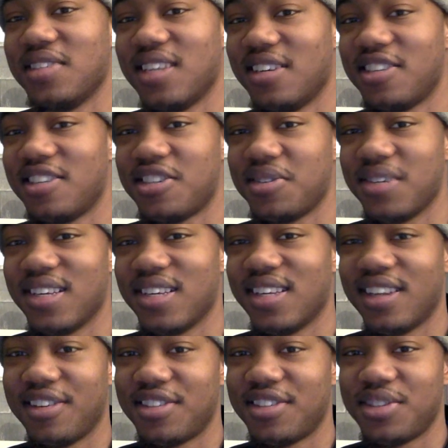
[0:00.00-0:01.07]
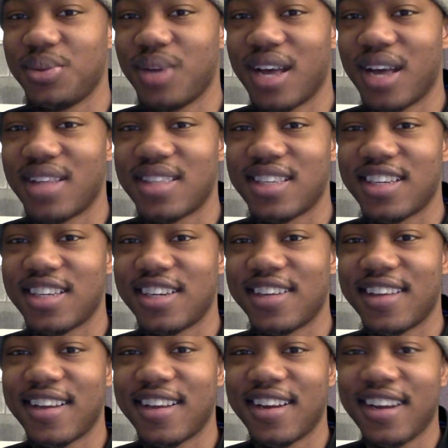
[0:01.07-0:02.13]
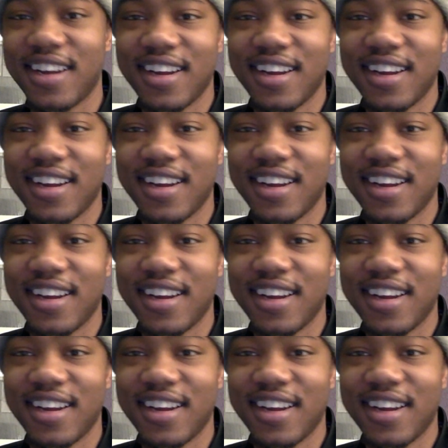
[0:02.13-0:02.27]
too good. They're too god tier.